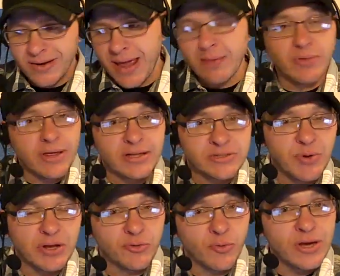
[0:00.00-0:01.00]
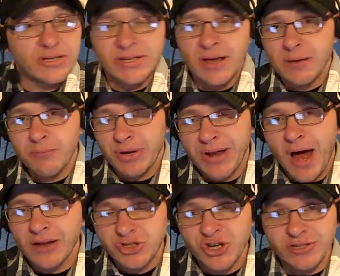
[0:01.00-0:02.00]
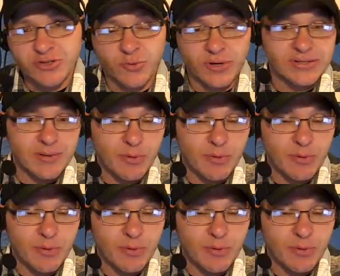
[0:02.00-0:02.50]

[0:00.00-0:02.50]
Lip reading: Namely, it's been Greece, but not just Greece.